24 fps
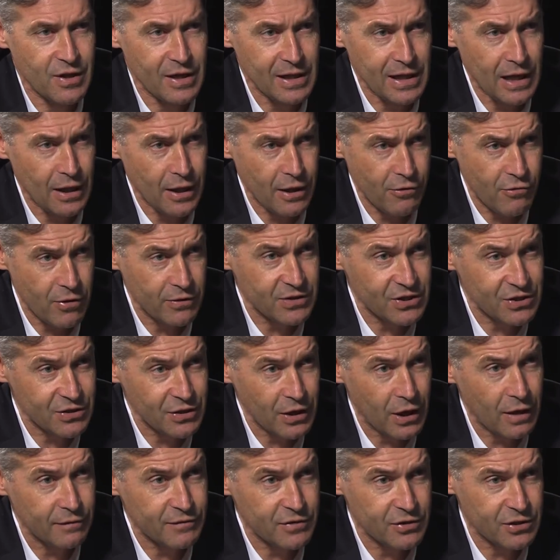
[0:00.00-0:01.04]
allow their own
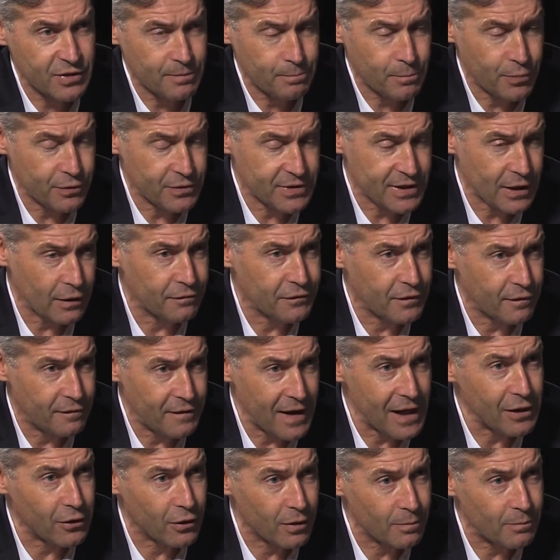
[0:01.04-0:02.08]
staff to
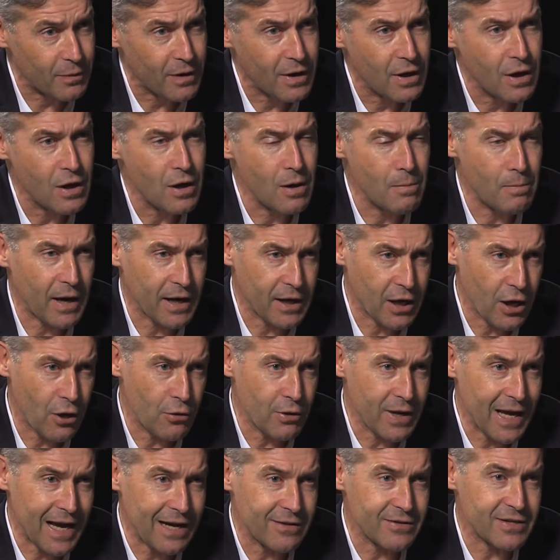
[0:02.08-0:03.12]
self-develop by
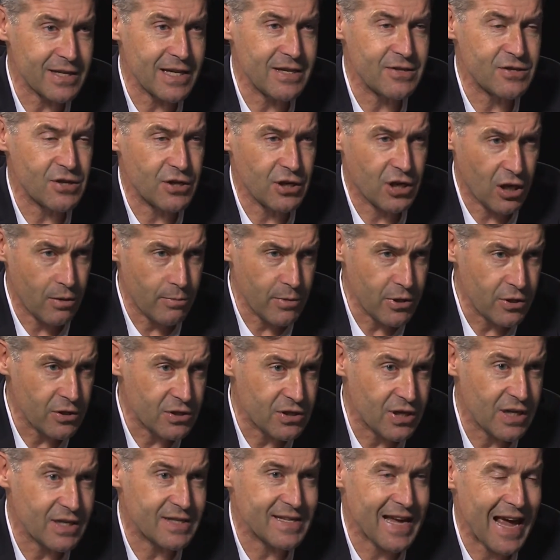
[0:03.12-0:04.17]
going out into the
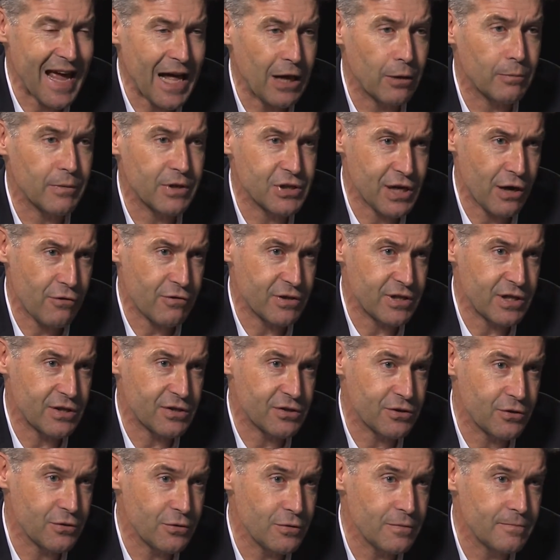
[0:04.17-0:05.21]
community to help the charity
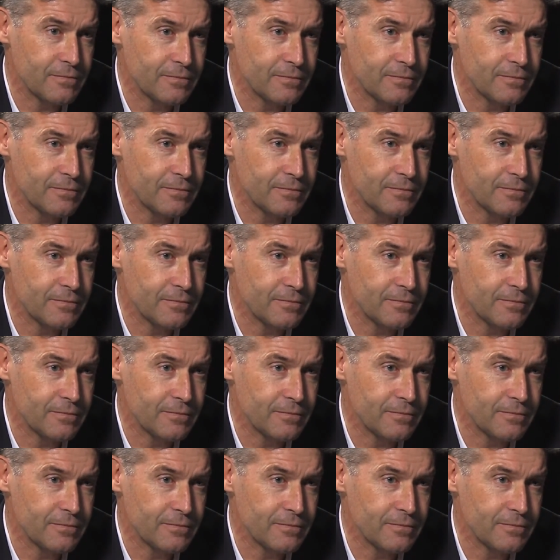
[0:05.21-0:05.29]
too.